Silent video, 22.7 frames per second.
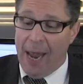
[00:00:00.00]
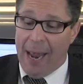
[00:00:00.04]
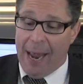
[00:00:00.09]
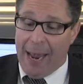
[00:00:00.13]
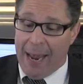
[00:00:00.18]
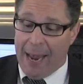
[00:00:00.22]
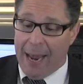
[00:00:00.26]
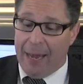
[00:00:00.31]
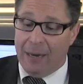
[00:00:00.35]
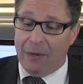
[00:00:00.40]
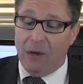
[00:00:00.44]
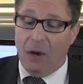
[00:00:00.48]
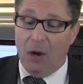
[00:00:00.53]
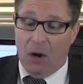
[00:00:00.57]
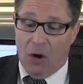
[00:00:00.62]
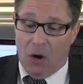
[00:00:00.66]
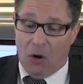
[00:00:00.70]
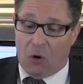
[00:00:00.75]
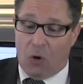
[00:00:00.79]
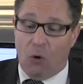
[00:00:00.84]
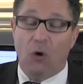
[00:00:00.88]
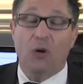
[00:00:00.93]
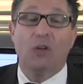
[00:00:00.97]
And
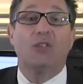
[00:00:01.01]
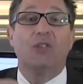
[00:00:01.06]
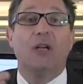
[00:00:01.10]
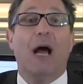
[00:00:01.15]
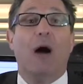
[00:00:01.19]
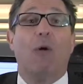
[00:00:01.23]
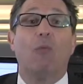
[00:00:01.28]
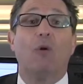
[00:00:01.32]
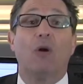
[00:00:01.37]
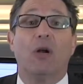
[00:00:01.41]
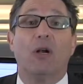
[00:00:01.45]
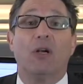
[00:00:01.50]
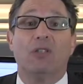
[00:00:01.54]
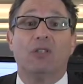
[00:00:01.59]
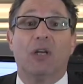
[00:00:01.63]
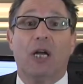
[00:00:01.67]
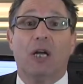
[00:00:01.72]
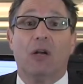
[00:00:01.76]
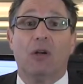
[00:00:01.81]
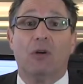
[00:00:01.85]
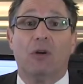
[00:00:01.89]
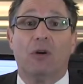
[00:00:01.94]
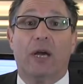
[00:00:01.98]
of course, now we're going to
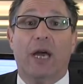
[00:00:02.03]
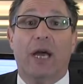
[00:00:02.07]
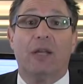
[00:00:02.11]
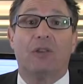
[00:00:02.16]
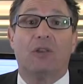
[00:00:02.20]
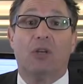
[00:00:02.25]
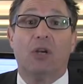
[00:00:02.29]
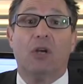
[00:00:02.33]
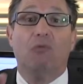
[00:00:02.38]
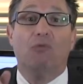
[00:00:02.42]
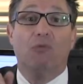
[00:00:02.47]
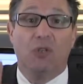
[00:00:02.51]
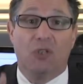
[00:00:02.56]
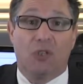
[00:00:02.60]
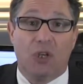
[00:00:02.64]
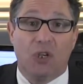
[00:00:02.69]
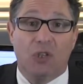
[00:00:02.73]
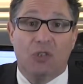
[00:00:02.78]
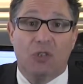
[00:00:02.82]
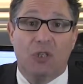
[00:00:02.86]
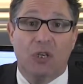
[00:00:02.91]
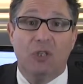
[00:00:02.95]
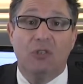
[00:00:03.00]
take a look at the
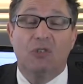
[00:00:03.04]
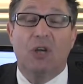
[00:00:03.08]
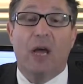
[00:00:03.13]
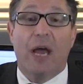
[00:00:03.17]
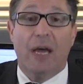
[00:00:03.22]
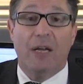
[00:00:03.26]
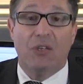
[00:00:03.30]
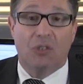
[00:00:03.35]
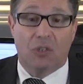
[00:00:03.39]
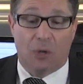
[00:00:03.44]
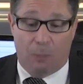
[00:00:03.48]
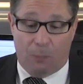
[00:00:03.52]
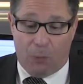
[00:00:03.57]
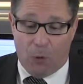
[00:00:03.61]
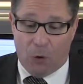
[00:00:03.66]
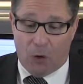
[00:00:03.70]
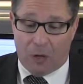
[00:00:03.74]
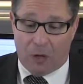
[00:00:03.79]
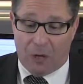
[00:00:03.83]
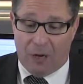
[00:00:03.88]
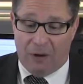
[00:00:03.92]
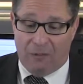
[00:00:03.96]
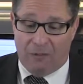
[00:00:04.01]
resistance and
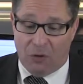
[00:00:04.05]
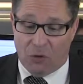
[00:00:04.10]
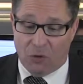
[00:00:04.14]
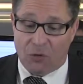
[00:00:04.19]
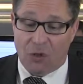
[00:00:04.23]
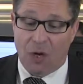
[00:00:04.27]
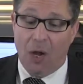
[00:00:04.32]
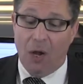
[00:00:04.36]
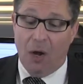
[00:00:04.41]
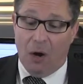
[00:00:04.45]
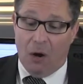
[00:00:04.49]
support levels.